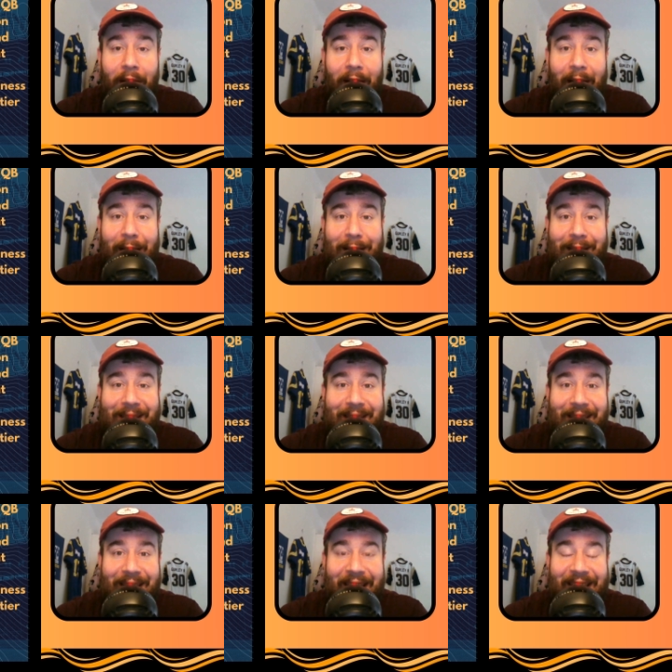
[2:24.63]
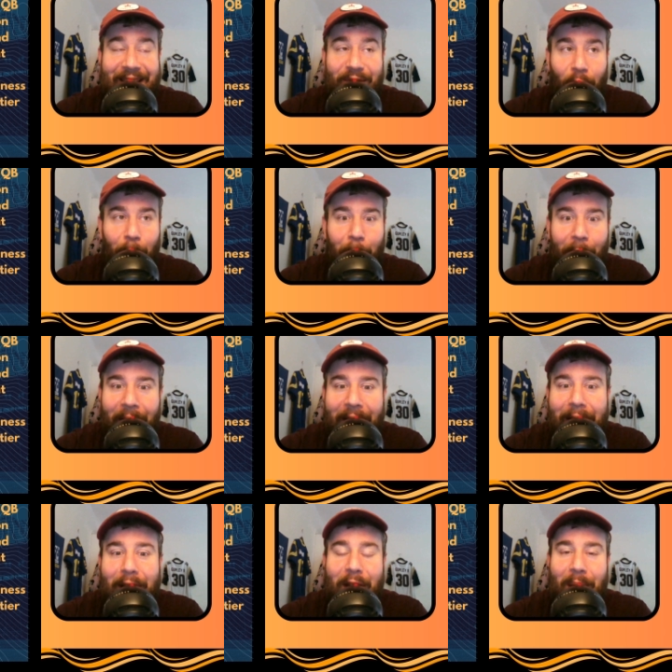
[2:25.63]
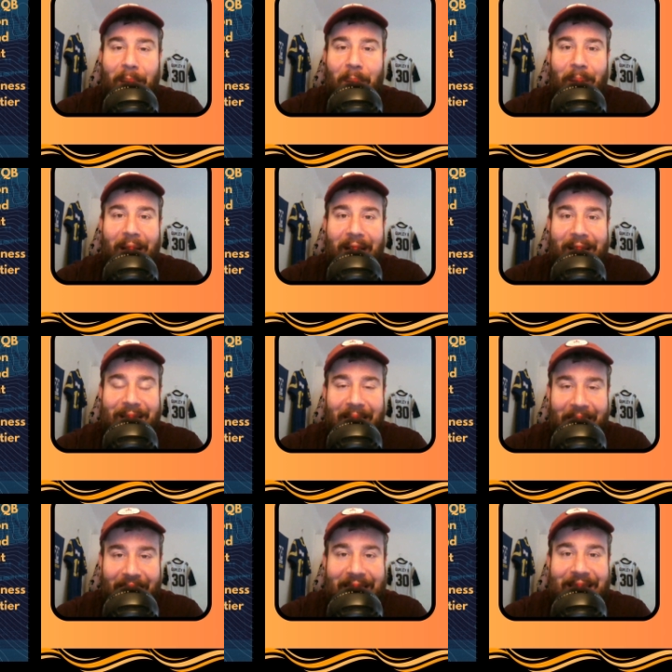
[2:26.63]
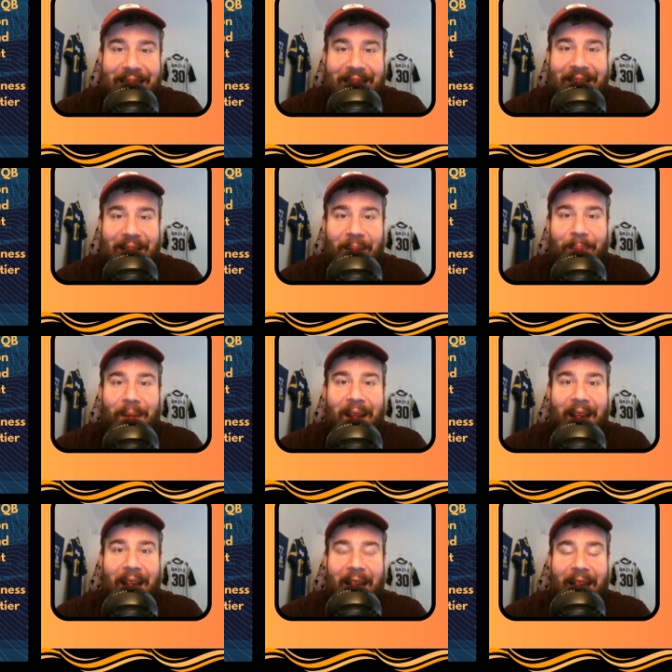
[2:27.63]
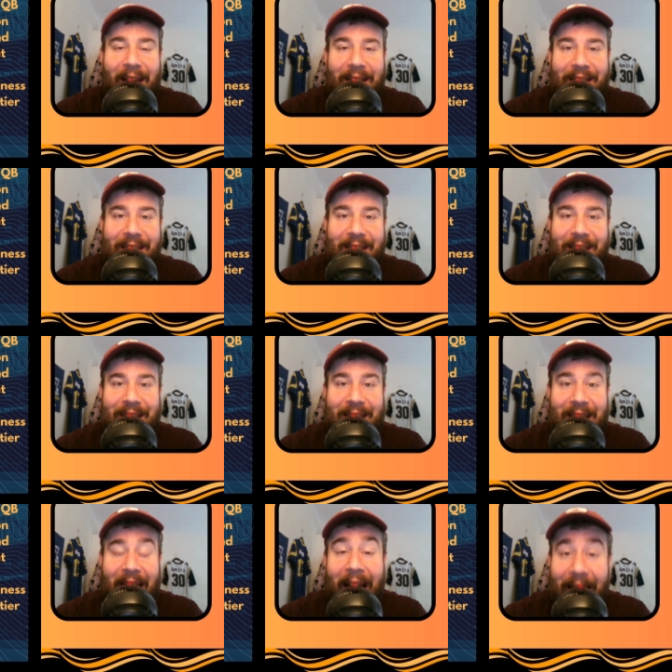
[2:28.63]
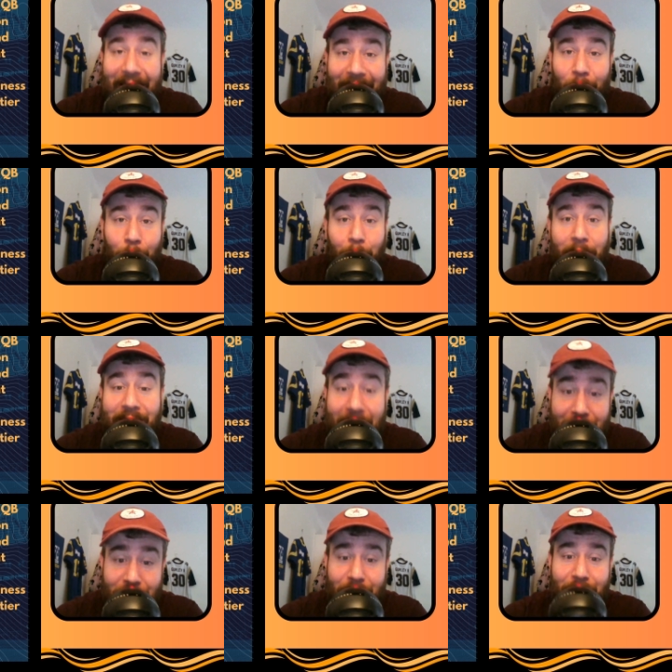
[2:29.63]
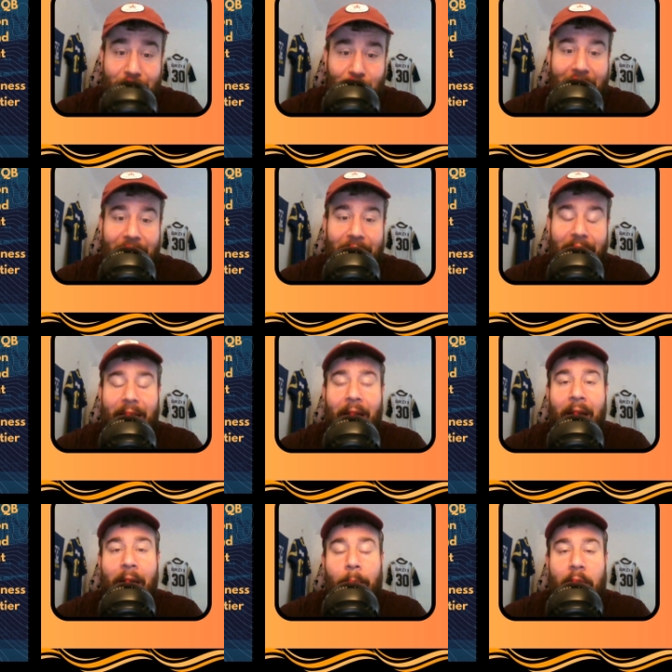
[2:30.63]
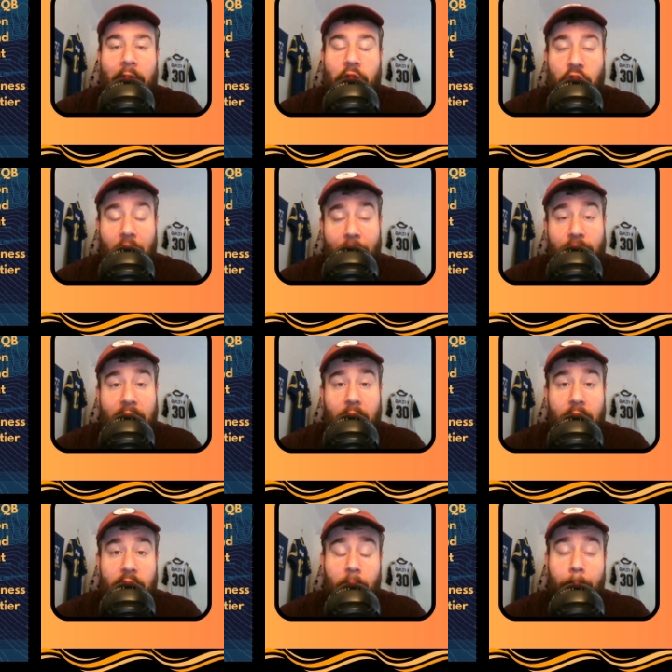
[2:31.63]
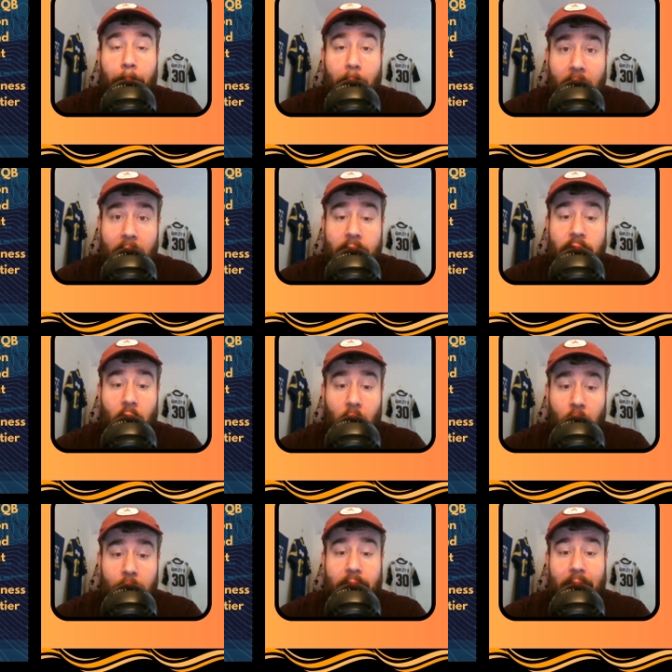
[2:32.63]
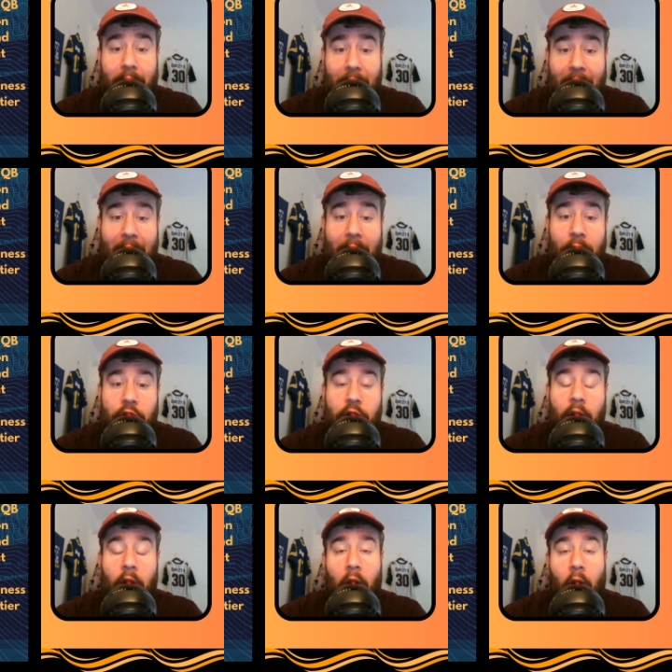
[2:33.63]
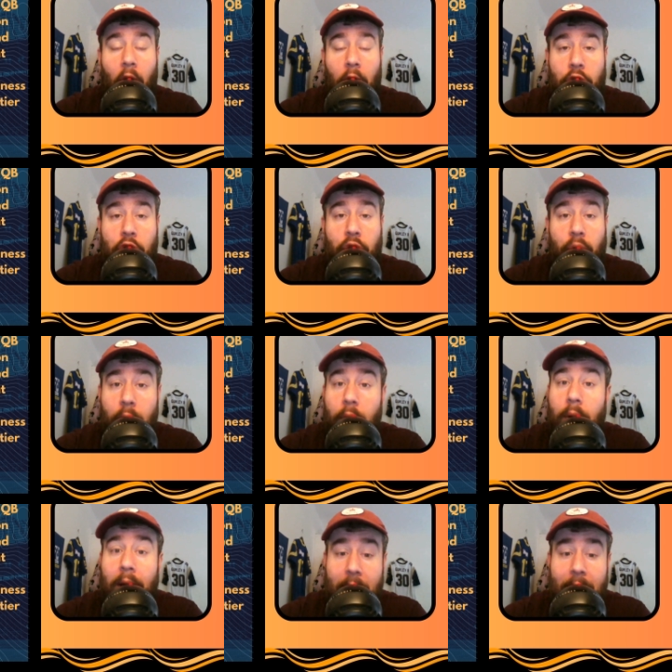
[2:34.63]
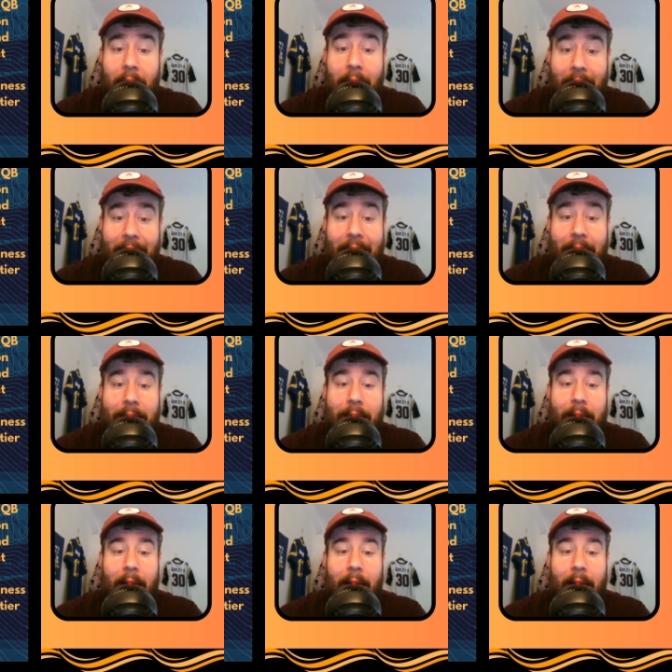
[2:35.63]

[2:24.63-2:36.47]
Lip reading: it's football IQ, it's athleticism, it's technical precision as well. Like his shiftiness and burst after the catch are truly elite.